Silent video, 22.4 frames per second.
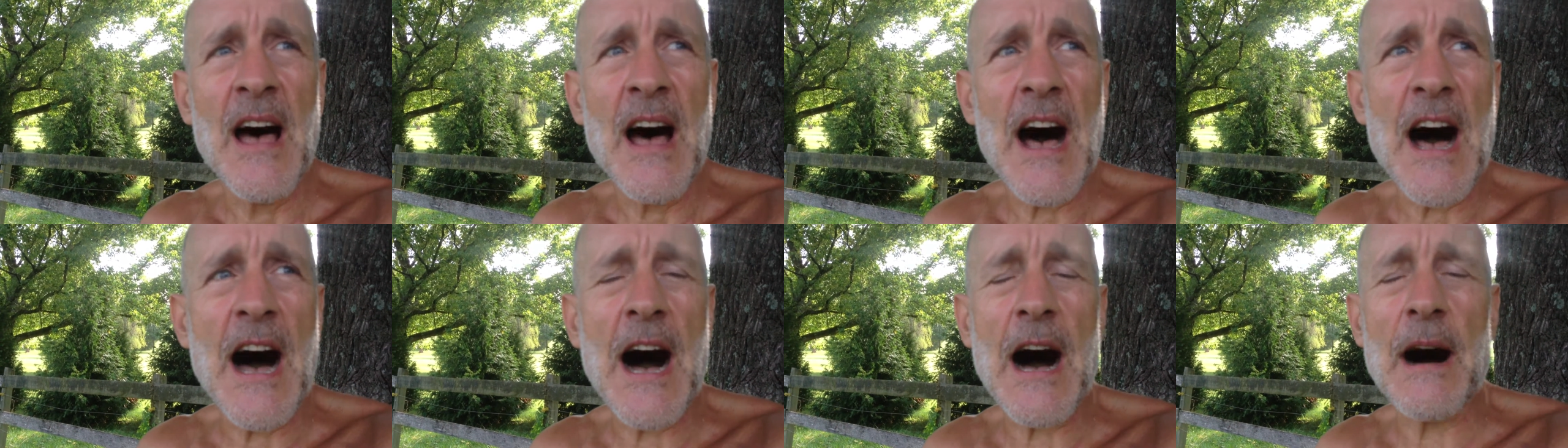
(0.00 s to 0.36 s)

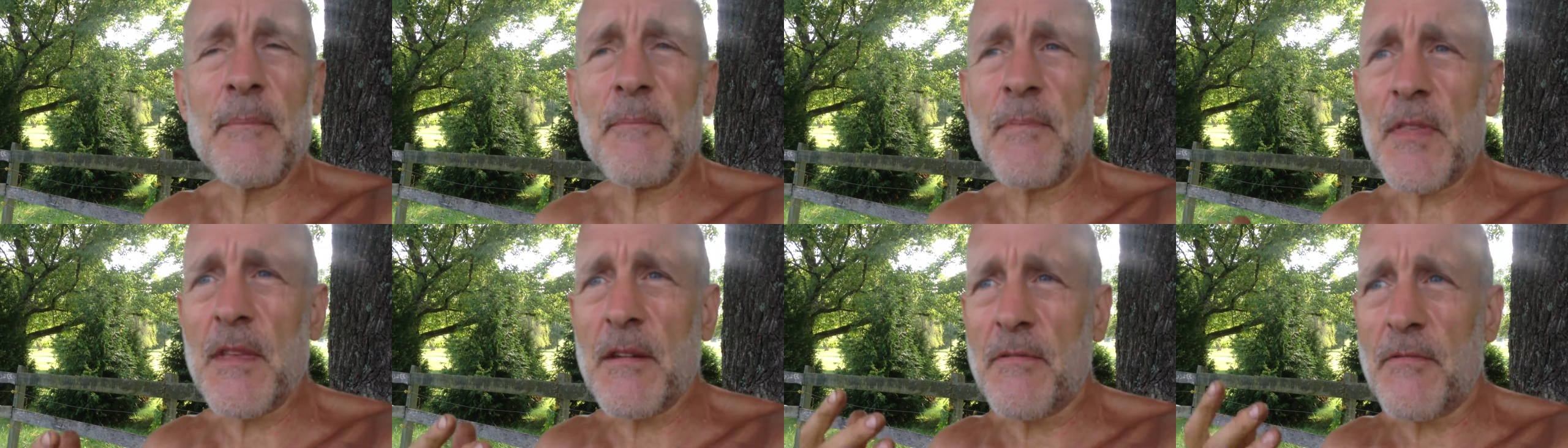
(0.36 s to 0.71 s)

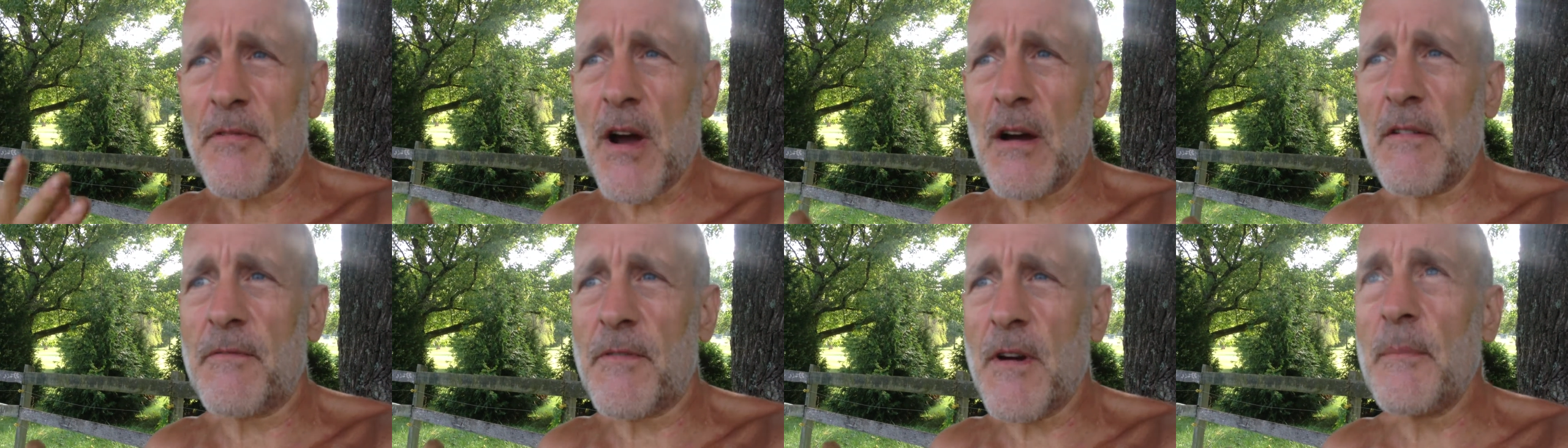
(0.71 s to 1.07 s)

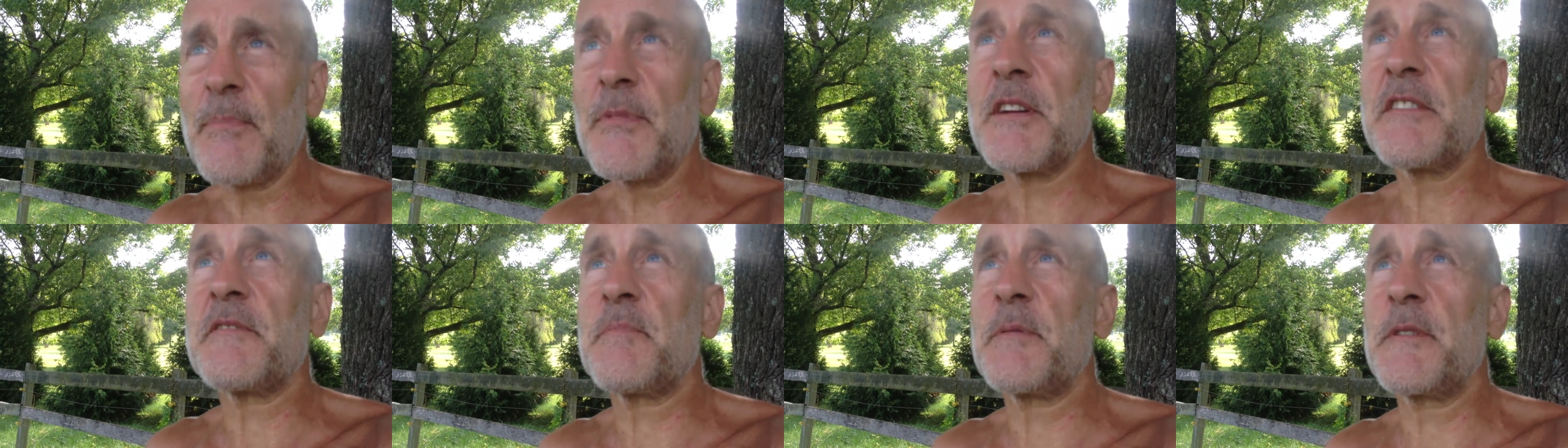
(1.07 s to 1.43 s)
from
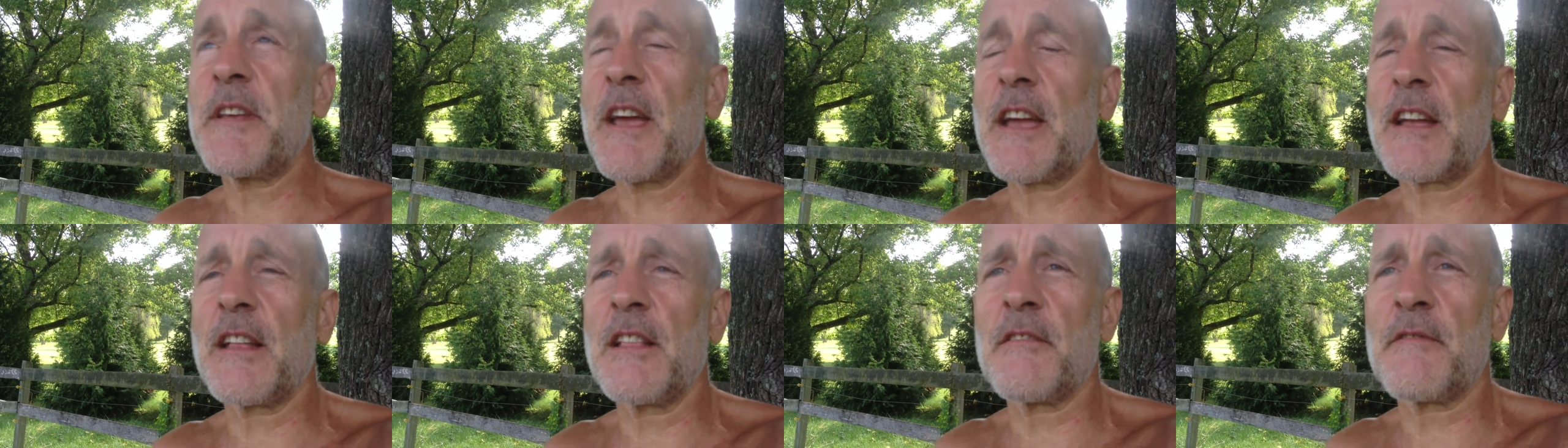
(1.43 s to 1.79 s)
this
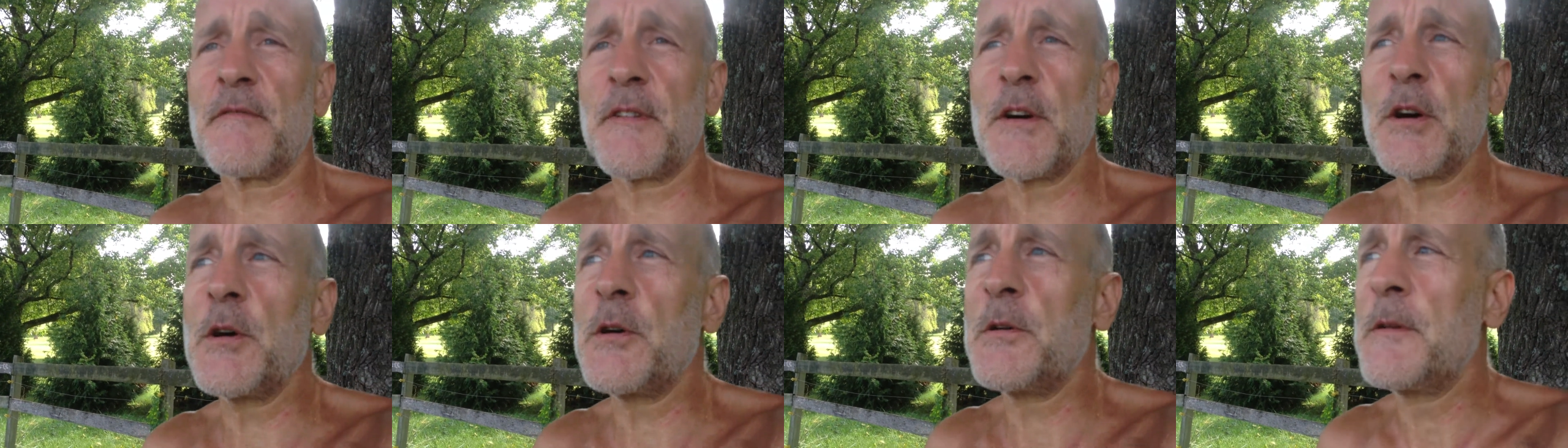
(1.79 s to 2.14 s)
particular
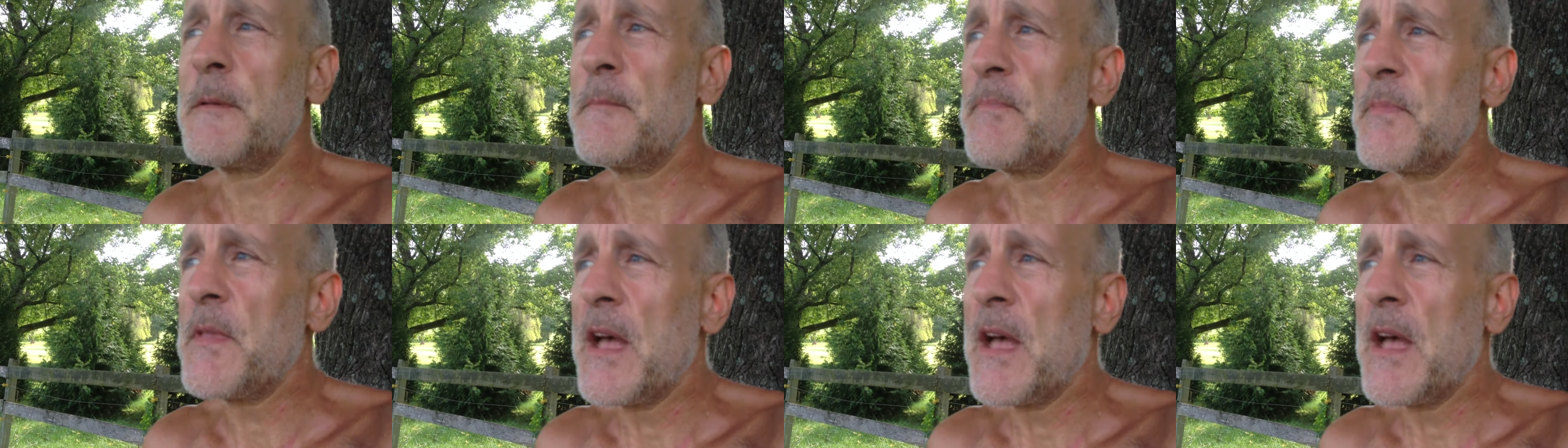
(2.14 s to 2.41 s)
food.